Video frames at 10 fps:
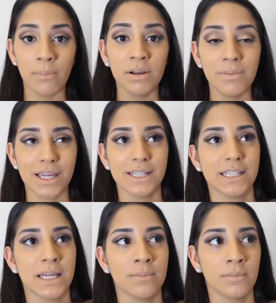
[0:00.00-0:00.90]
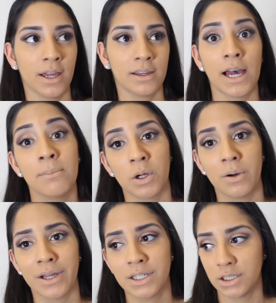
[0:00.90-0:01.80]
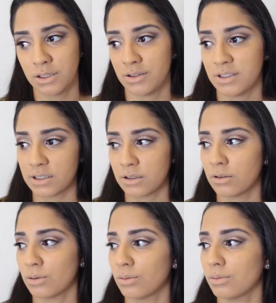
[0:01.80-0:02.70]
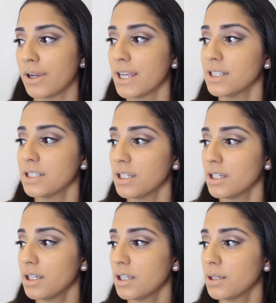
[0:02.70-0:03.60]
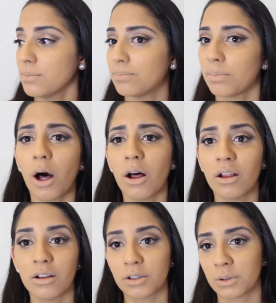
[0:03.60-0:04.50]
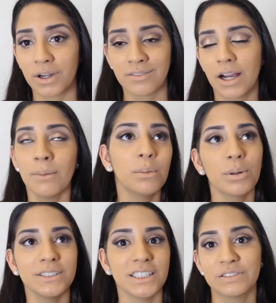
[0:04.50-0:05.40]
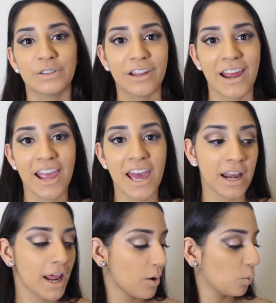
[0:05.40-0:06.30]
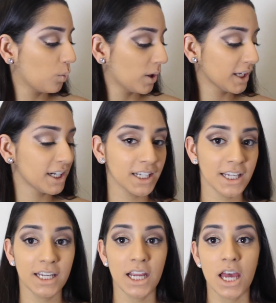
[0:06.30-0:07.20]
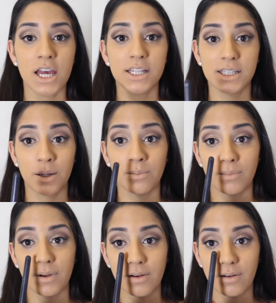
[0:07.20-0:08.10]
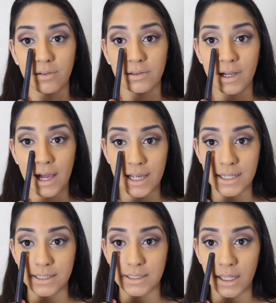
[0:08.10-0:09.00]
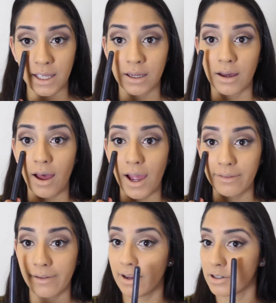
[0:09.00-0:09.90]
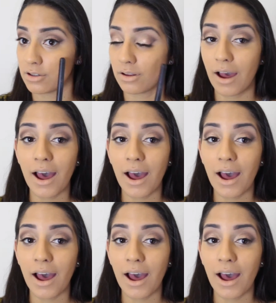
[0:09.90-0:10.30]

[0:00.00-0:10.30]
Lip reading: I'm gonna make it seem like I'm going to this crazy ball or whatever. I'm the princess for the night, and we're gonna need some nice like highlight under the